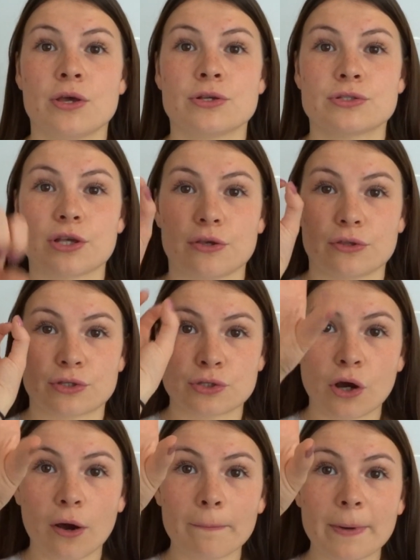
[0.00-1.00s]
So the
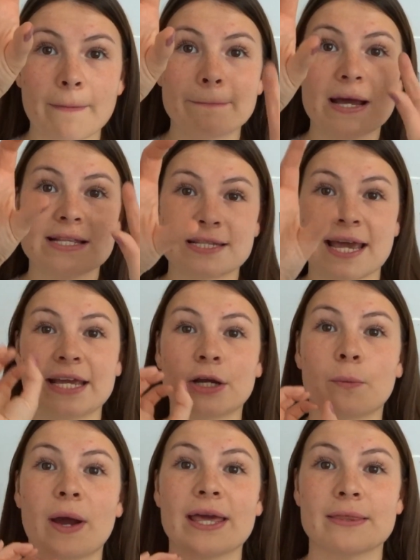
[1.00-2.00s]
top number,
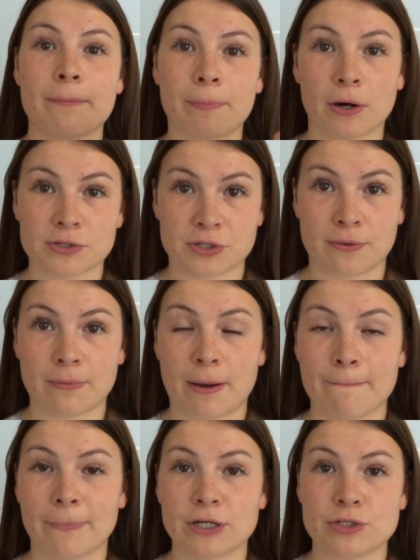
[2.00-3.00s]
take away the bottom
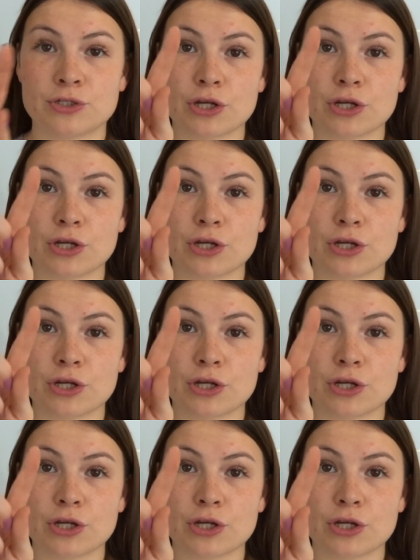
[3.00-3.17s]
number.